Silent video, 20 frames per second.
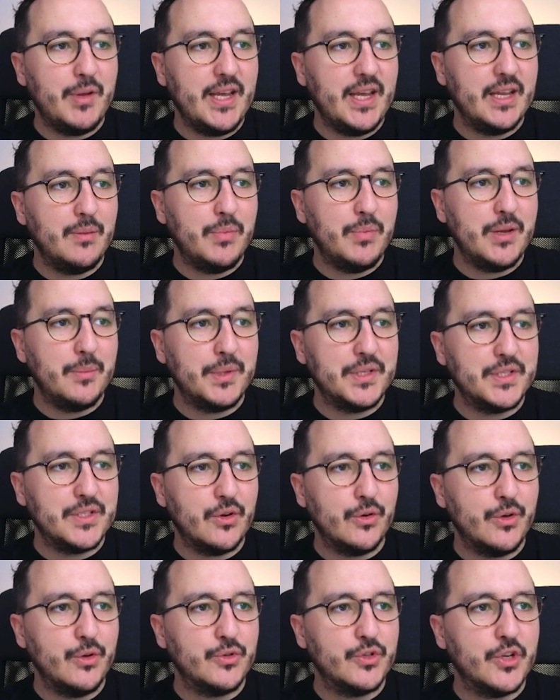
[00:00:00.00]
npm
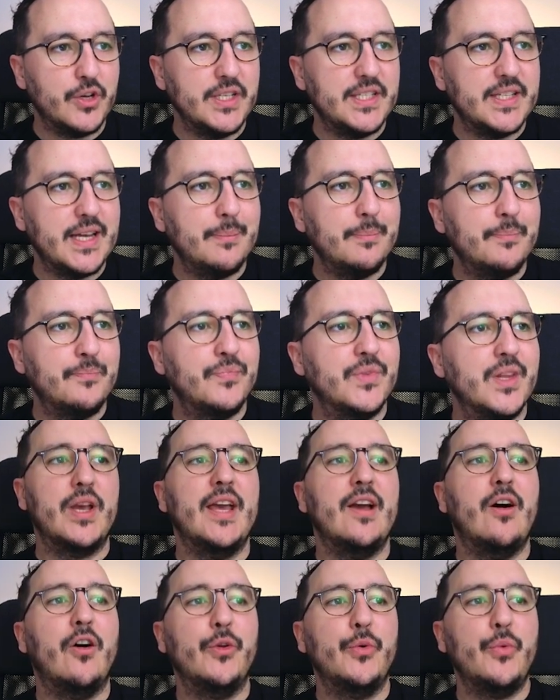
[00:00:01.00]
install UserItem.
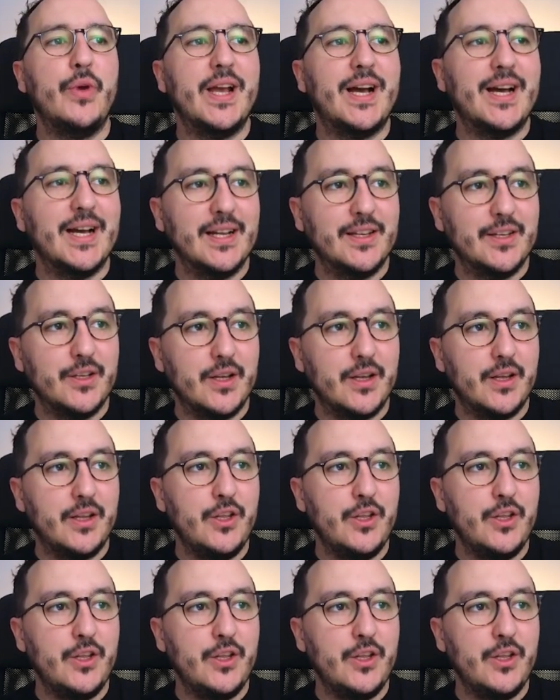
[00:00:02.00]
On React,